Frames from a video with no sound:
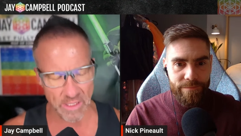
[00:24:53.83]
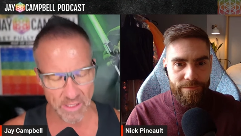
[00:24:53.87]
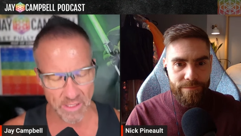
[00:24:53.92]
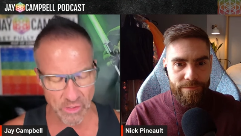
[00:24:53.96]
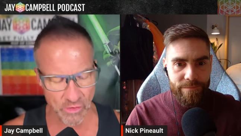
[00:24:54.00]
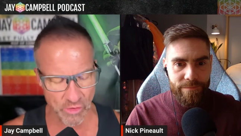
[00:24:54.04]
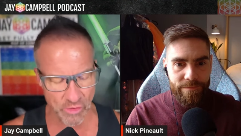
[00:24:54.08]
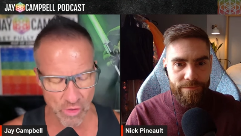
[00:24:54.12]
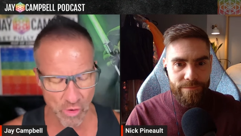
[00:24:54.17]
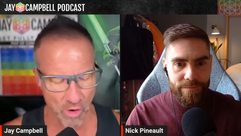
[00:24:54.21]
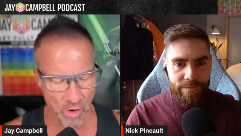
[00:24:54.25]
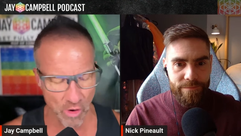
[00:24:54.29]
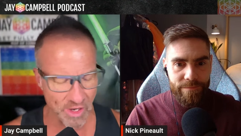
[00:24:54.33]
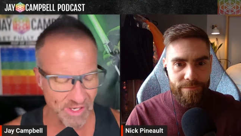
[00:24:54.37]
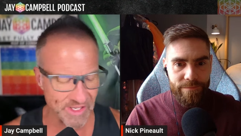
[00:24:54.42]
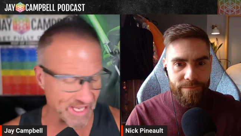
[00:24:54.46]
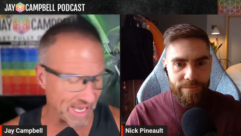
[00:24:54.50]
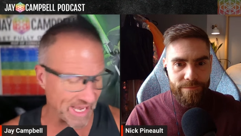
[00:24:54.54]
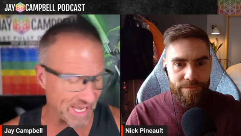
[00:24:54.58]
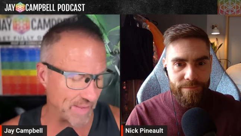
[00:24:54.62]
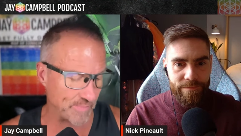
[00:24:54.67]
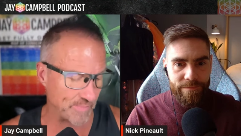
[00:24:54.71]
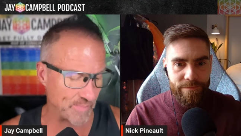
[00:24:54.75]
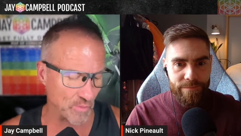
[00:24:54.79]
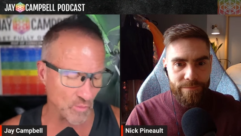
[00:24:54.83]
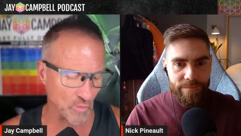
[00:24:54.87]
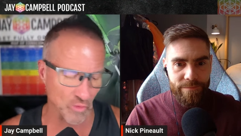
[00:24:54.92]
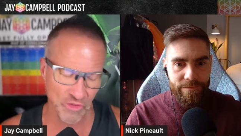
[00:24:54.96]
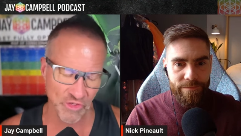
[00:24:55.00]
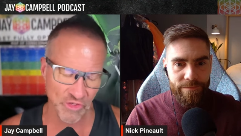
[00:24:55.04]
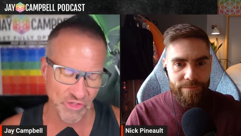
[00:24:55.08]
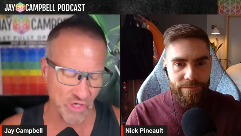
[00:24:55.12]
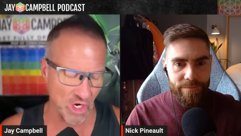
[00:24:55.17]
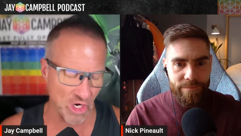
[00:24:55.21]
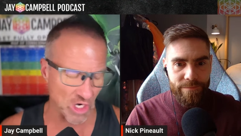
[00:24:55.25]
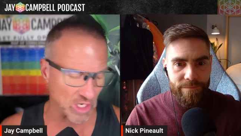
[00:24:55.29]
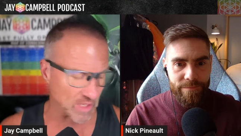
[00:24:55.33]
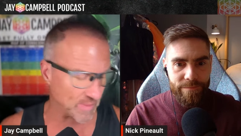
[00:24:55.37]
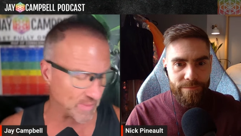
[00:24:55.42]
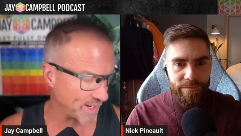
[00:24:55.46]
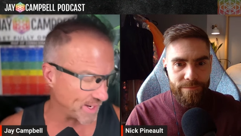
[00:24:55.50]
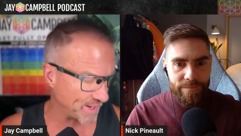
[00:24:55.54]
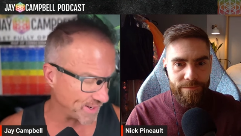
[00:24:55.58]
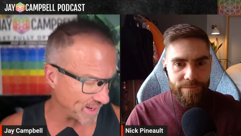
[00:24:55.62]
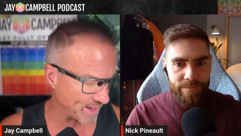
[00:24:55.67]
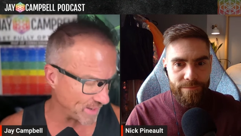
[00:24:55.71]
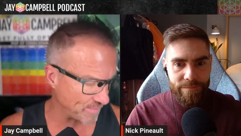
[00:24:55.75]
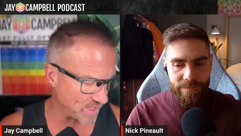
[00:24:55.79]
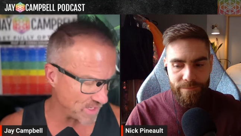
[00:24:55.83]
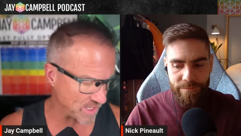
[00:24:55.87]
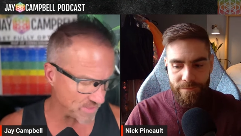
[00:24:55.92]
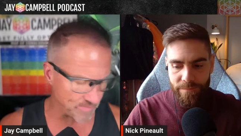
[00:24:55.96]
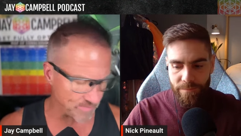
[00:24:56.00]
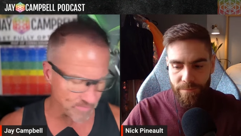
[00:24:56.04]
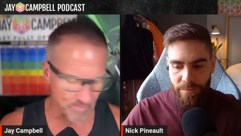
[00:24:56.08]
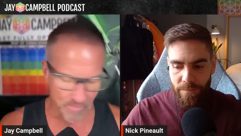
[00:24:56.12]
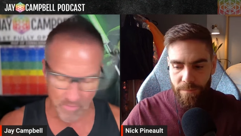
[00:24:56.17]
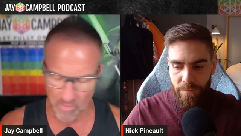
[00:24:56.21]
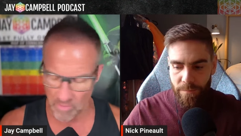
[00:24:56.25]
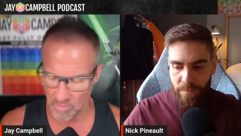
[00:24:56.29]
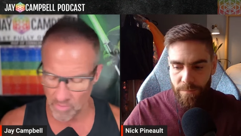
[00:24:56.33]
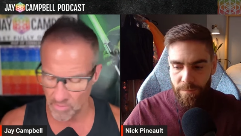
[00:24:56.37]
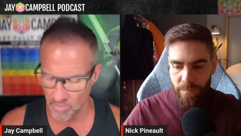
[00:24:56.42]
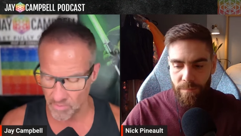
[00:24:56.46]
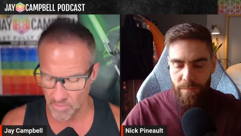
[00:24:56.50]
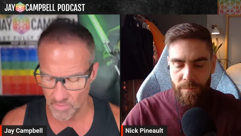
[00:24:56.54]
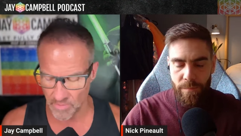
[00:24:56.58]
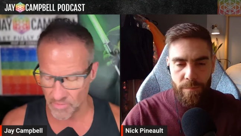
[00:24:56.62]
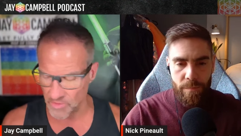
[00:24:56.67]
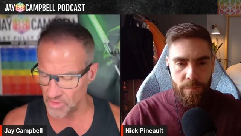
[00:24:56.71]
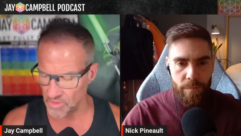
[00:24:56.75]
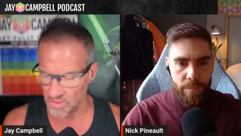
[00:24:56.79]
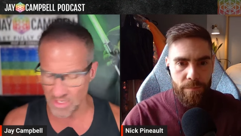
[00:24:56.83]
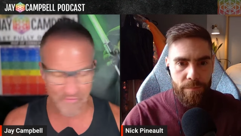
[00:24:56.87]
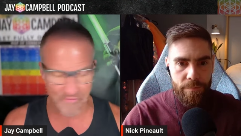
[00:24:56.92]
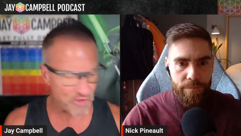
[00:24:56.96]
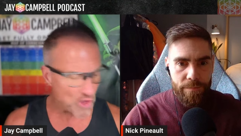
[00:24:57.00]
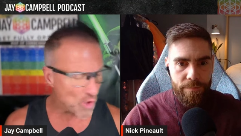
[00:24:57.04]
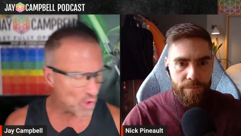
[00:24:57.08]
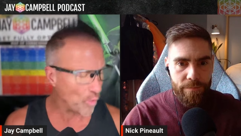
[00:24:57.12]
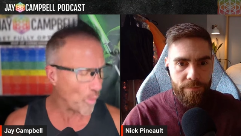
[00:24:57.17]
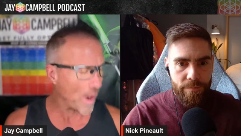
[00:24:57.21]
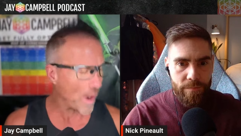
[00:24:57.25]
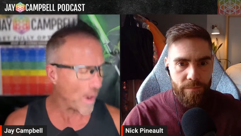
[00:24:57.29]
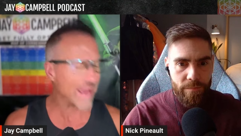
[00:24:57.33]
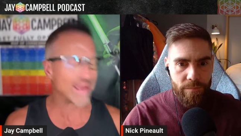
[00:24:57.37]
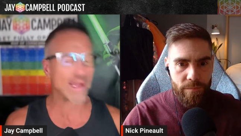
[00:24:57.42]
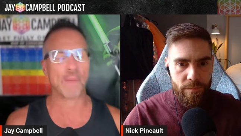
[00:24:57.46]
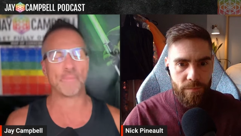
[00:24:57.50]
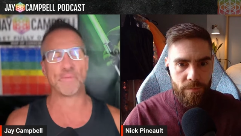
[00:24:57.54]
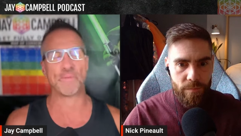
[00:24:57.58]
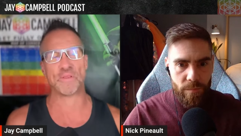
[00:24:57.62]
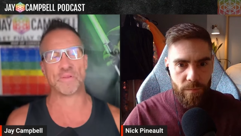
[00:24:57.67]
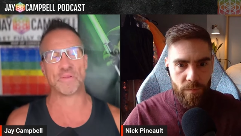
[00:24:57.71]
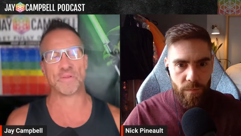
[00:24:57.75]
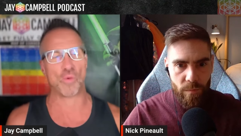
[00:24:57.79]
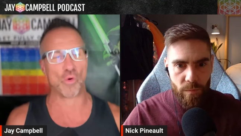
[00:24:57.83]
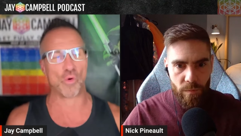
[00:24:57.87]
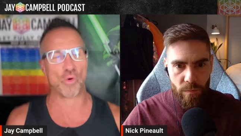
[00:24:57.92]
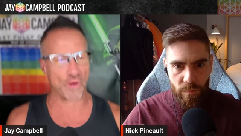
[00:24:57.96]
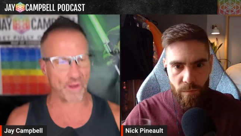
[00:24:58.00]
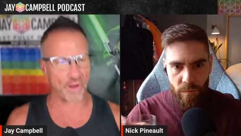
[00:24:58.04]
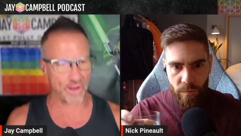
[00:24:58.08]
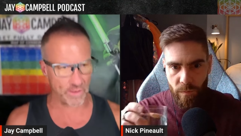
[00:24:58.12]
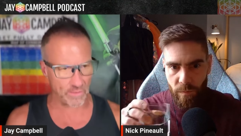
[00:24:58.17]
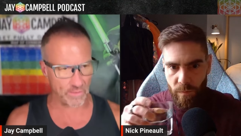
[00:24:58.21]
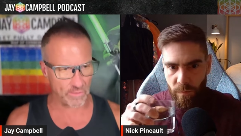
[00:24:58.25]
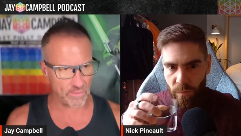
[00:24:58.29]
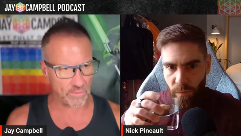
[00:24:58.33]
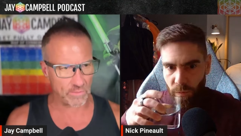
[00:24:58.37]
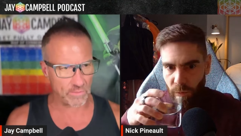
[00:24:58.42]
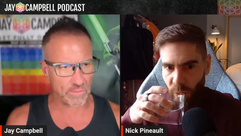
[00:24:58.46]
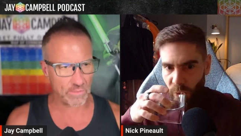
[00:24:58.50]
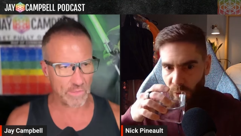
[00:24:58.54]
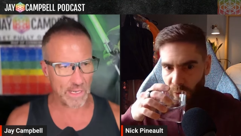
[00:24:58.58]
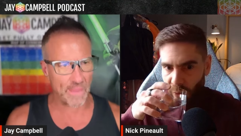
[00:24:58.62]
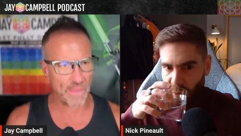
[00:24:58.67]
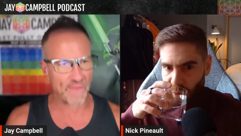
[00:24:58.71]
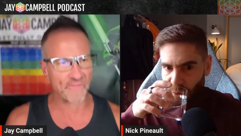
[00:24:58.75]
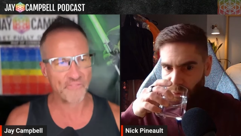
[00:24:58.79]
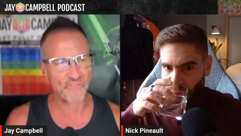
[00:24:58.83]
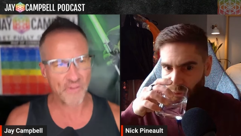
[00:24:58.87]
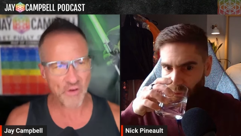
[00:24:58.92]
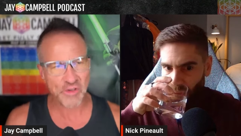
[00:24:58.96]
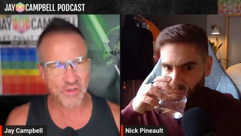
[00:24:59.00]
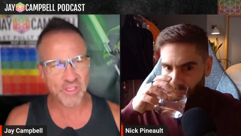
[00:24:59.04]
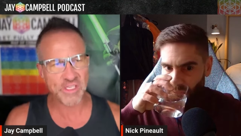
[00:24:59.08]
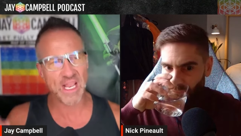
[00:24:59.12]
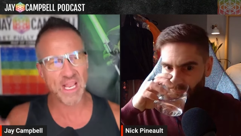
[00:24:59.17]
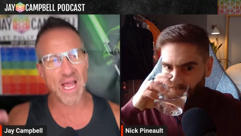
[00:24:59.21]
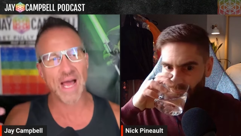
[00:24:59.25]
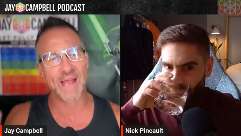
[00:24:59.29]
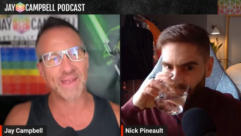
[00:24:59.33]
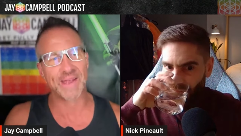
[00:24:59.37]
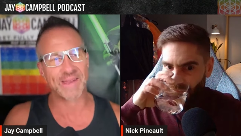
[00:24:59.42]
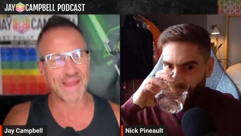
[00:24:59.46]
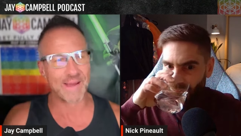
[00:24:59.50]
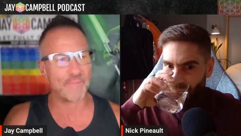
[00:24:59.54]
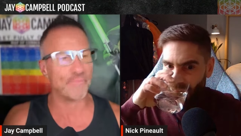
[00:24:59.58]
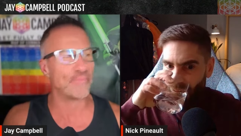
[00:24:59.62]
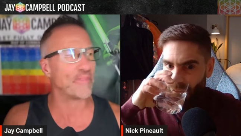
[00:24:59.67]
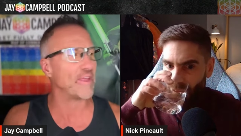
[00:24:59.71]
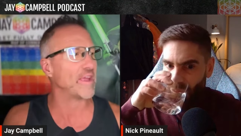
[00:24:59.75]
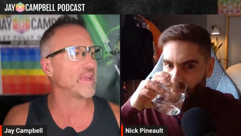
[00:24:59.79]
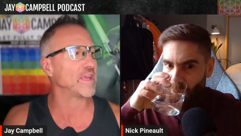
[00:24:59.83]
Speaker 1: You, you already said it, but we'll just talk about it. I mean, if you wake up in the morning and the first goddamn thing